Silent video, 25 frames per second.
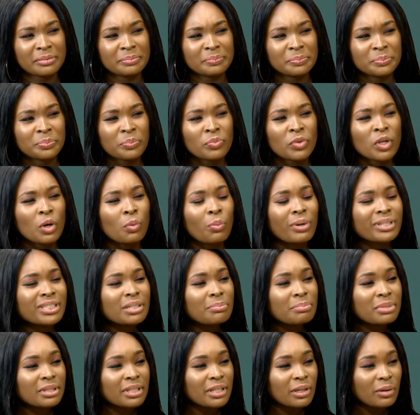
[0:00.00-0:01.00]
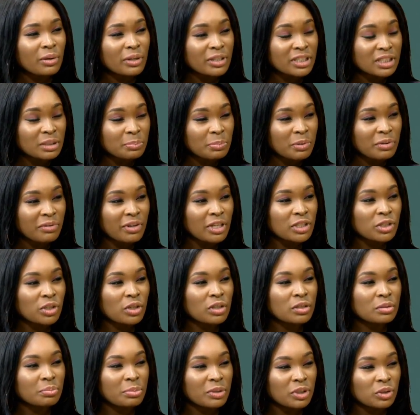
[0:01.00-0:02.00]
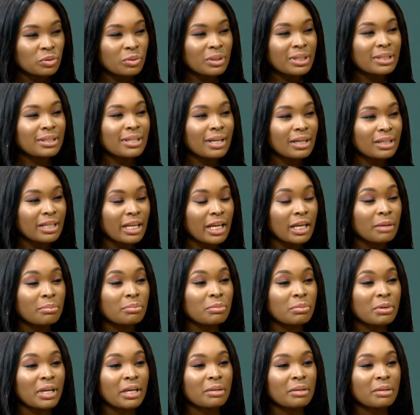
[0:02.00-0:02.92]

Yeah. yeah. What's the inspiration between that, um,